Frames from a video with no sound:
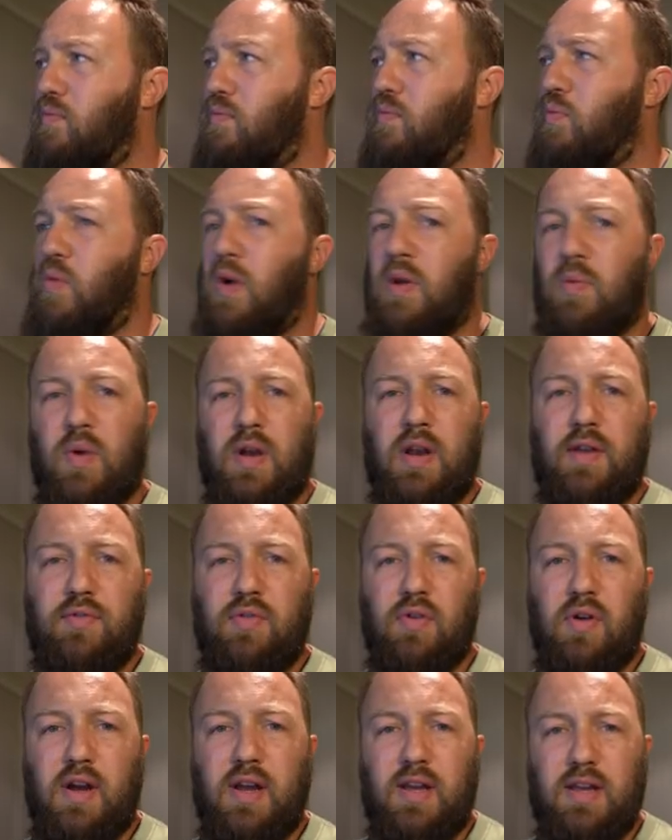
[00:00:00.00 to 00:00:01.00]

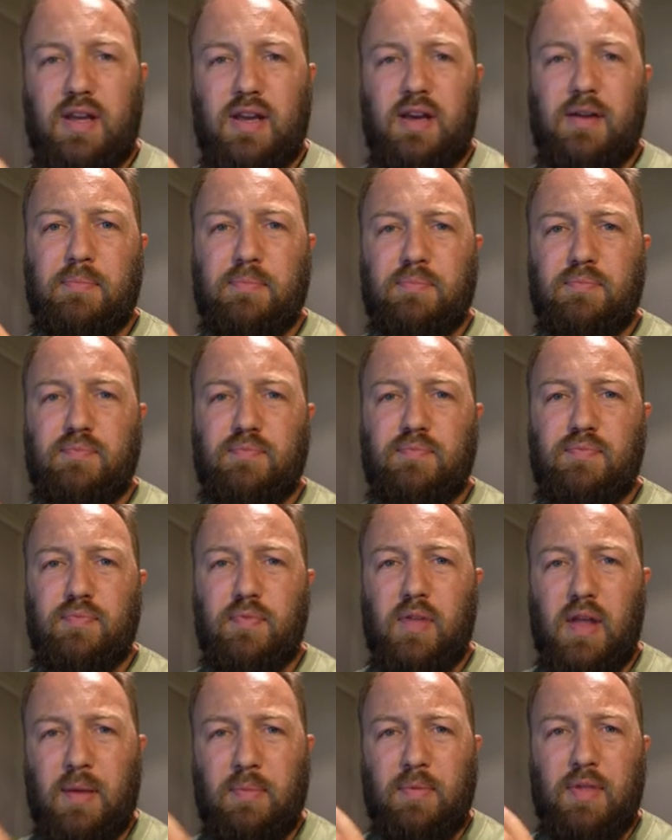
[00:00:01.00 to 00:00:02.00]
whenever I
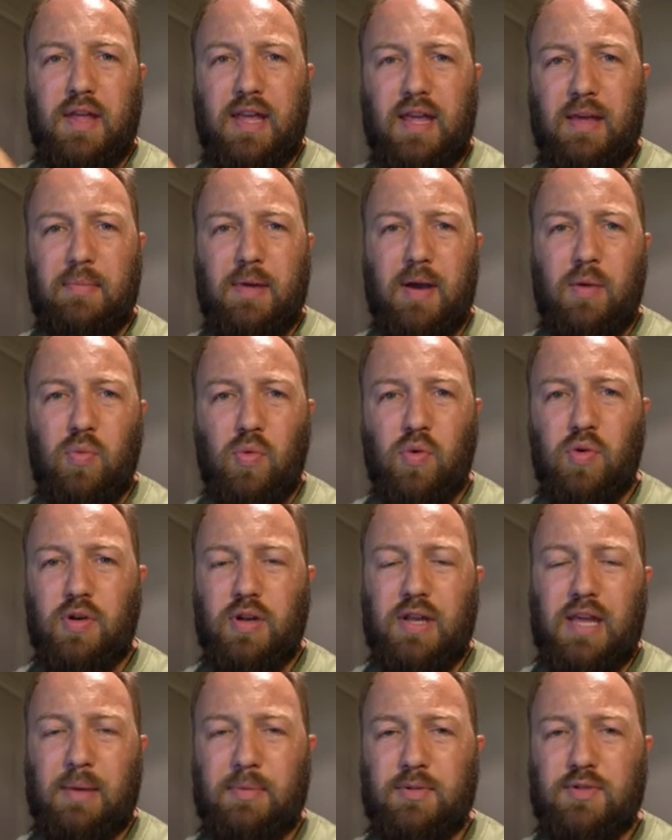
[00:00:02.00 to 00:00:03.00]
am thinking about
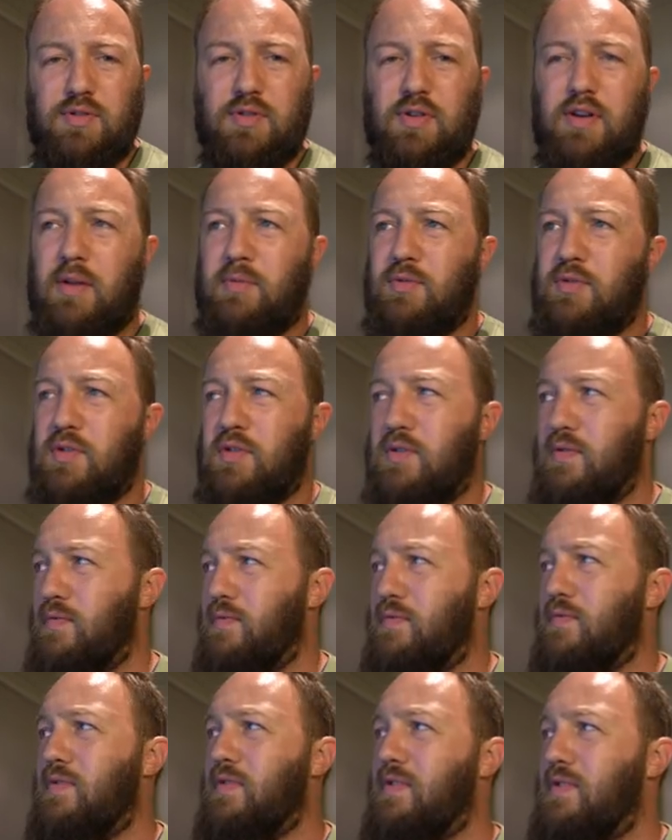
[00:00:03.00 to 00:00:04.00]
water chemistry, I'm sort
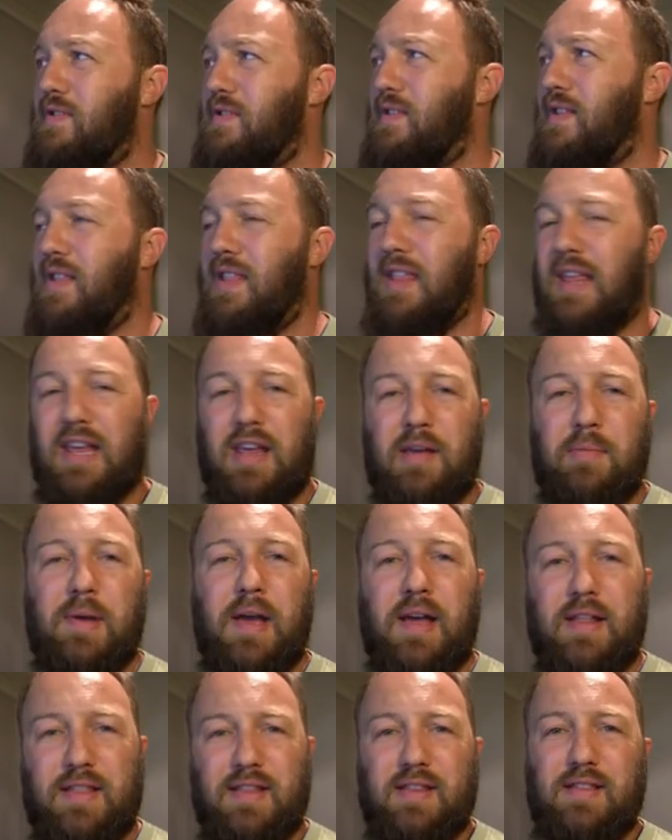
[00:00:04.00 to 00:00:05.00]
of thinking
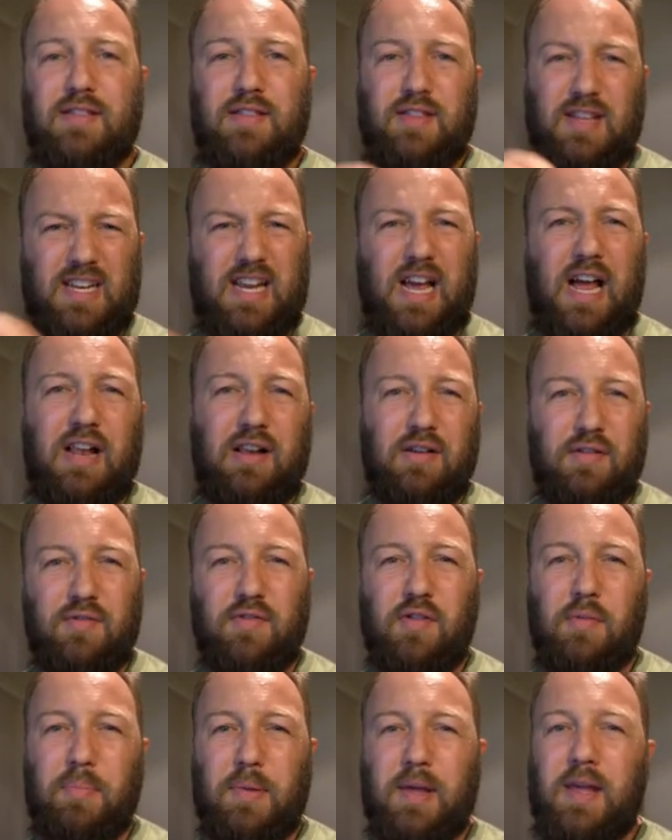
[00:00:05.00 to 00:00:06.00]
about the color
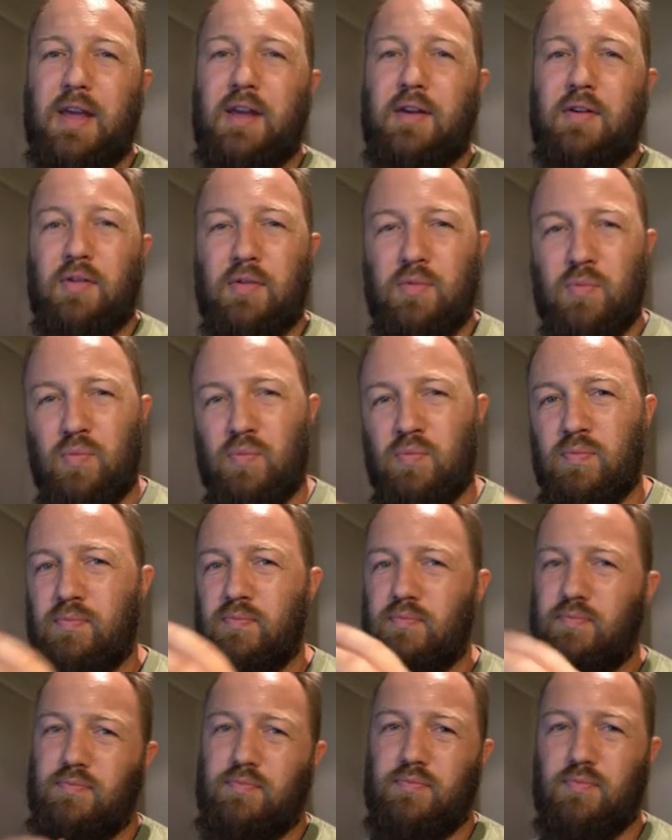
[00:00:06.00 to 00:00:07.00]
of the beer and
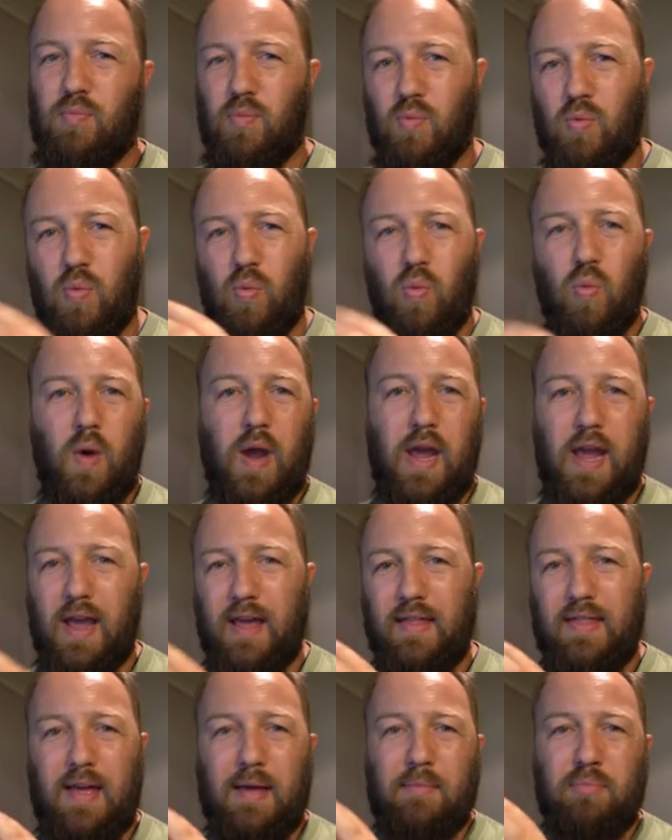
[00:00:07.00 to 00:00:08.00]

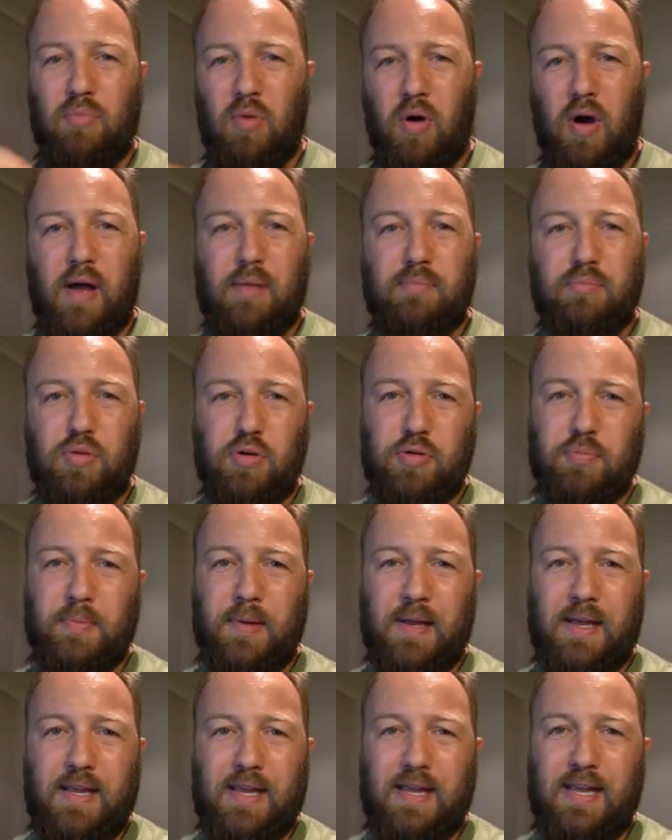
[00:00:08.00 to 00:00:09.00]
where that might put
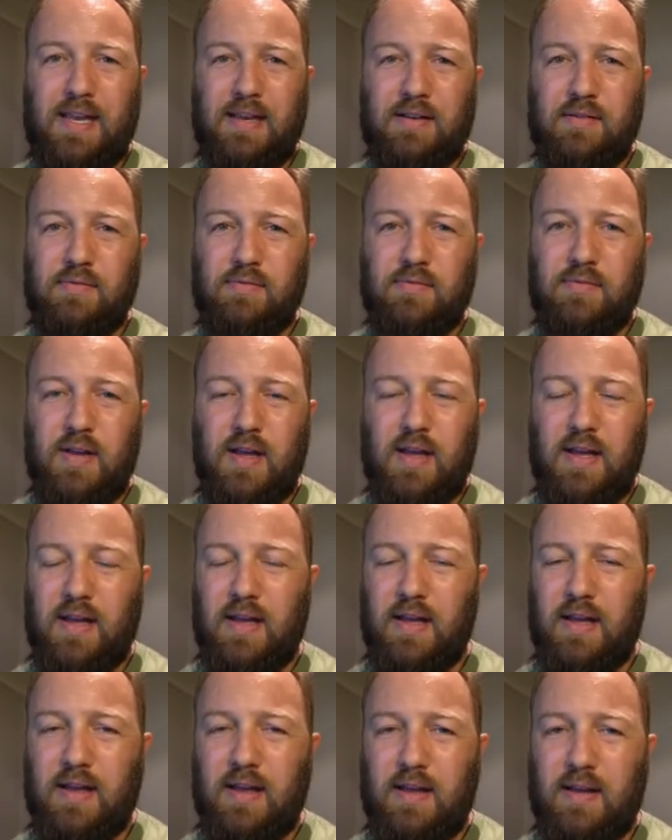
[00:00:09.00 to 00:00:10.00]
me in
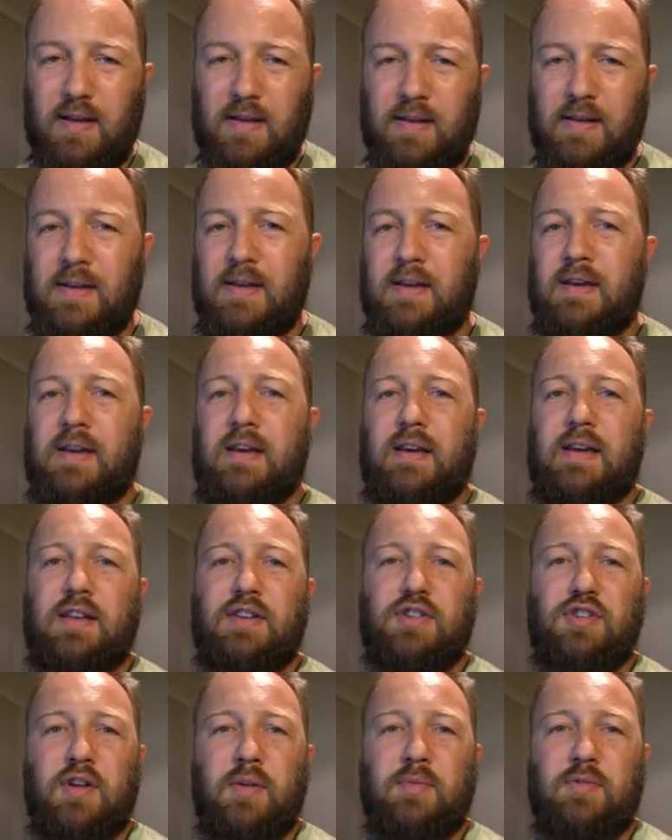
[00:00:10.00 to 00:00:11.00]

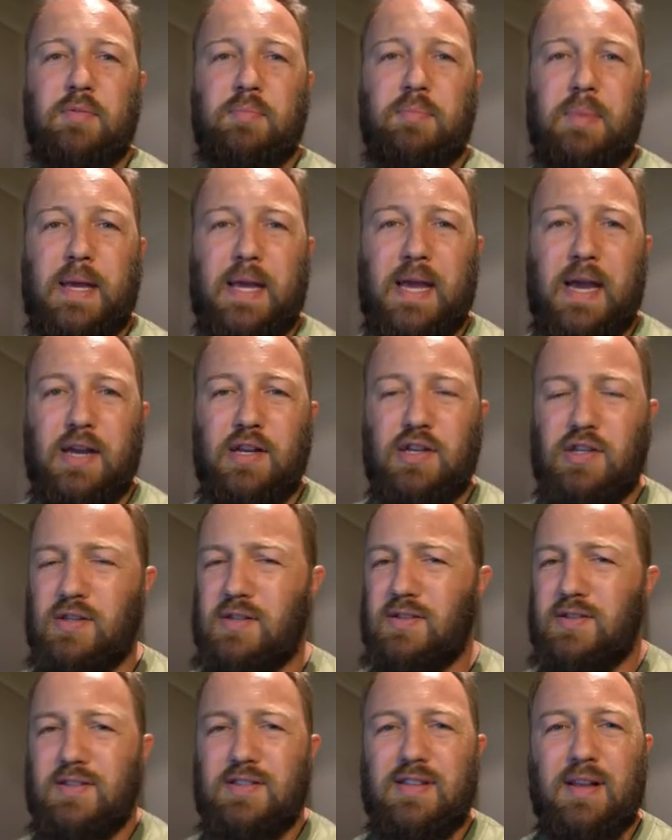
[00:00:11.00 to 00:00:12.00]
terms of pH.
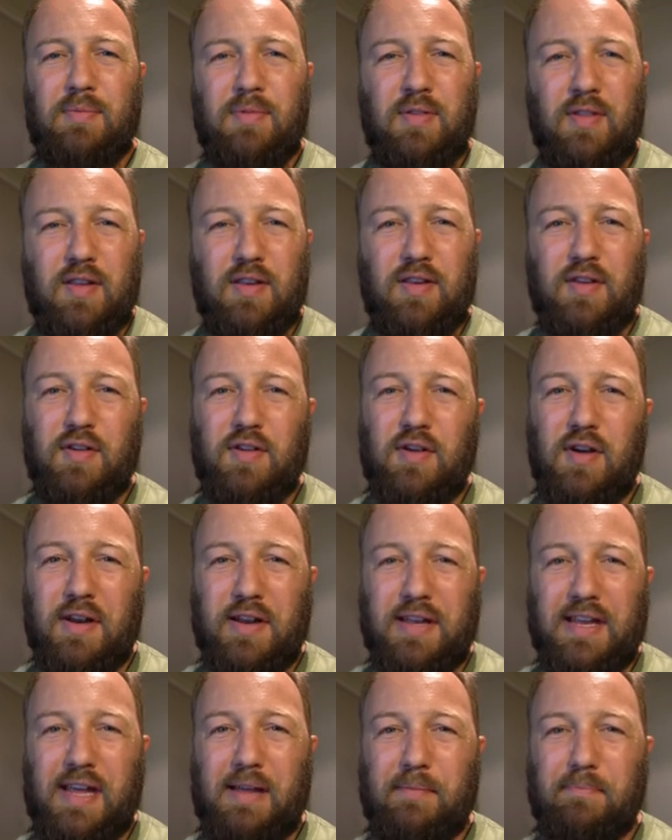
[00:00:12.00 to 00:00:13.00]
This is something that you
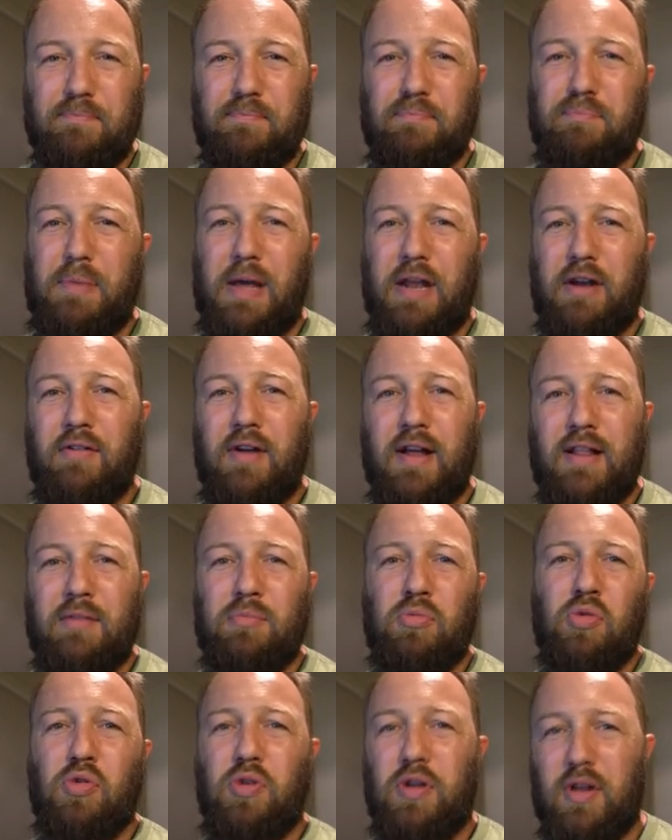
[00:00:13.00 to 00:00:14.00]
kind of get better at
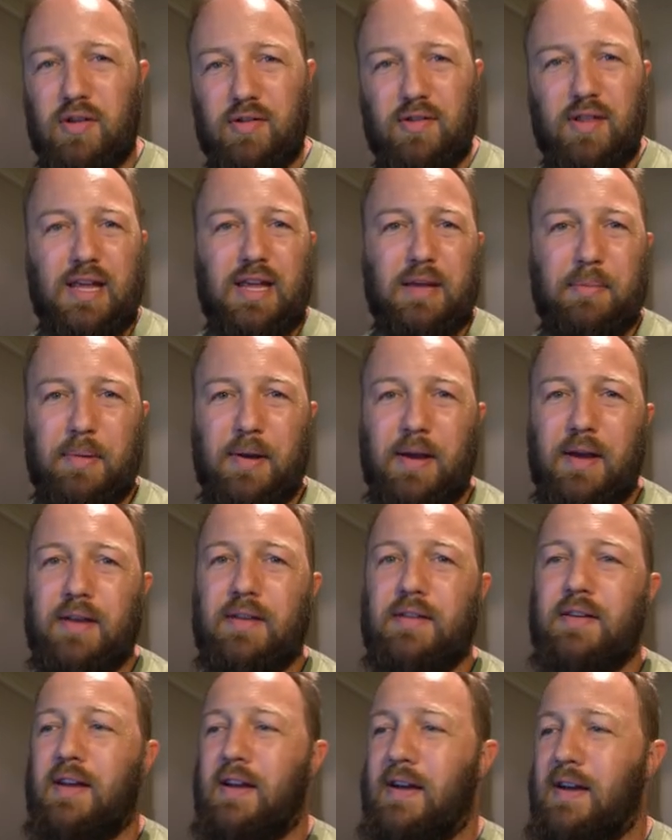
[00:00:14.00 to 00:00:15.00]
the more you think
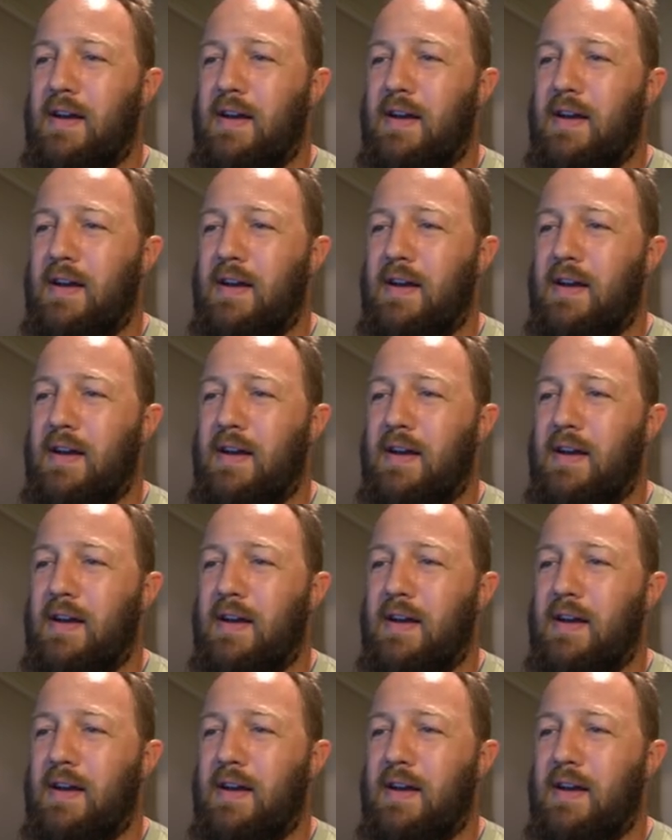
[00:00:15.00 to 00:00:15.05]
about,